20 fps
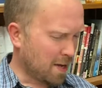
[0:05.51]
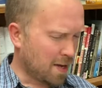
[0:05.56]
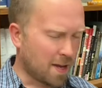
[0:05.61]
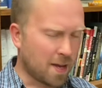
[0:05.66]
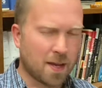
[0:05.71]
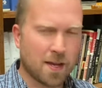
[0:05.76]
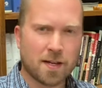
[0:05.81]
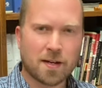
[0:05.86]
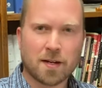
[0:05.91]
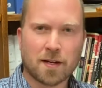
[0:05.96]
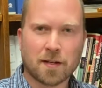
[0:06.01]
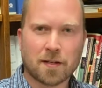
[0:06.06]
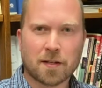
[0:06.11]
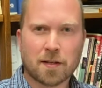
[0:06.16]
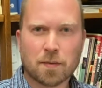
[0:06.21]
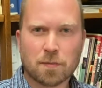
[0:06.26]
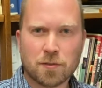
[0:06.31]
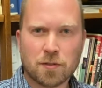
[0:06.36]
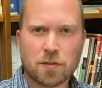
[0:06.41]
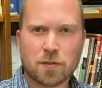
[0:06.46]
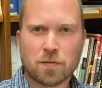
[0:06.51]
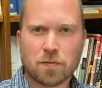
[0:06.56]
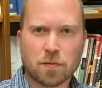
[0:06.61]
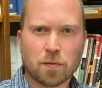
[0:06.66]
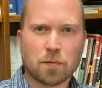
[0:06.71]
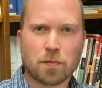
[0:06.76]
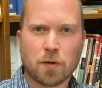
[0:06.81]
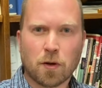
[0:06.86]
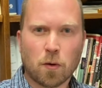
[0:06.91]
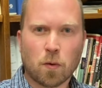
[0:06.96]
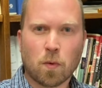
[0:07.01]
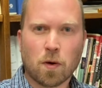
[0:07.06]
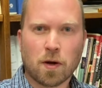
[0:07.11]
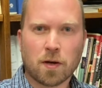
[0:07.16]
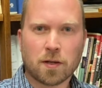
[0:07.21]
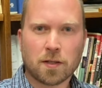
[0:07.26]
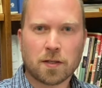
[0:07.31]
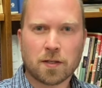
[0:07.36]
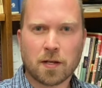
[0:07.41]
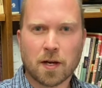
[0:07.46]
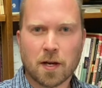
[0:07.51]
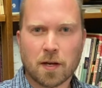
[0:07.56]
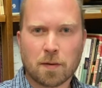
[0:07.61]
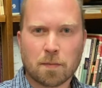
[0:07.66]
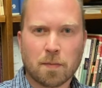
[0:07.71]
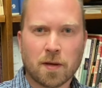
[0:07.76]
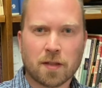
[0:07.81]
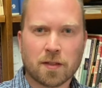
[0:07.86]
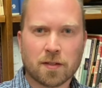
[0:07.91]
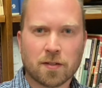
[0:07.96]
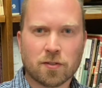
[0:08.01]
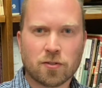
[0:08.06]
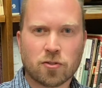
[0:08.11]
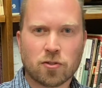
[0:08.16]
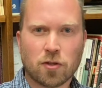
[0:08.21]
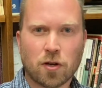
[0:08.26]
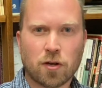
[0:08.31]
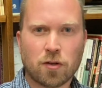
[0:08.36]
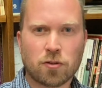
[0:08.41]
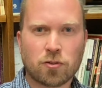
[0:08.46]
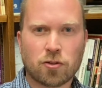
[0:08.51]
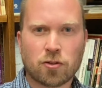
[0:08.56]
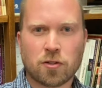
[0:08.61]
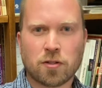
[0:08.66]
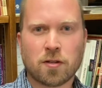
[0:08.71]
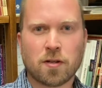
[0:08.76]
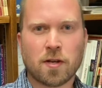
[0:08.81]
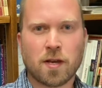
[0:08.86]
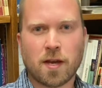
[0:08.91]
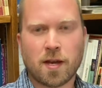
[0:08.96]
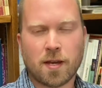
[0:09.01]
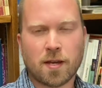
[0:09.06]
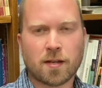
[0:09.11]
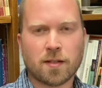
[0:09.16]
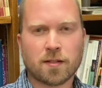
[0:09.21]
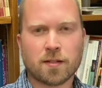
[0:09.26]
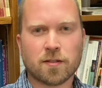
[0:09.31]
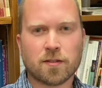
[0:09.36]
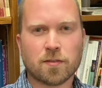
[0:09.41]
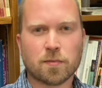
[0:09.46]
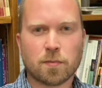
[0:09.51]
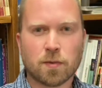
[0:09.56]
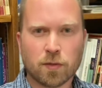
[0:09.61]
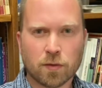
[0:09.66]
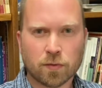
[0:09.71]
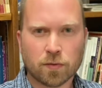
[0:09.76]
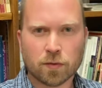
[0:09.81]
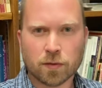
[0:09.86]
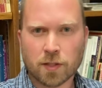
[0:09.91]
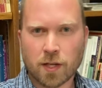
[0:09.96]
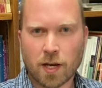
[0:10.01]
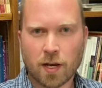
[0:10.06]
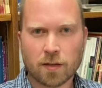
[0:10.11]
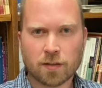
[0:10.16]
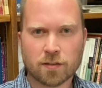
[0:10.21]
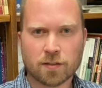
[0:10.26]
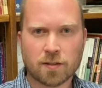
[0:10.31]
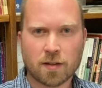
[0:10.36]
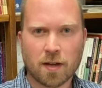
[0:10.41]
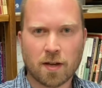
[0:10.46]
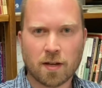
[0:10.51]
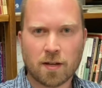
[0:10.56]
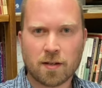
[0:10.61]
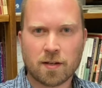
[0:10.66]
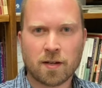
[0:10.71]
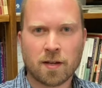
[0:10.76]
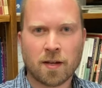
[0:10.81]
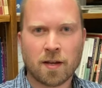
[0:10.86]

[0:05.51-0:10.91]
and I come to you from No Water United Methodist Church, and it's a beautiful day outside,